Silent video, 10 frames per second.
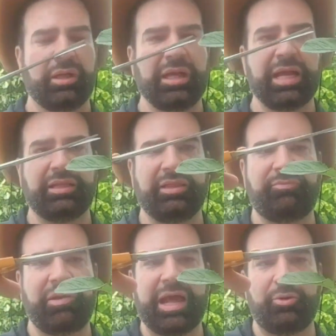cut the
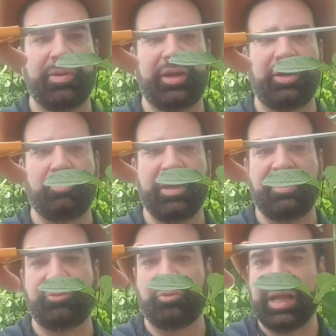flower. We
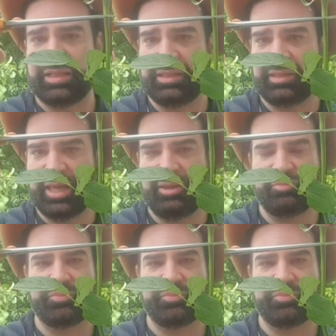have to cut it here.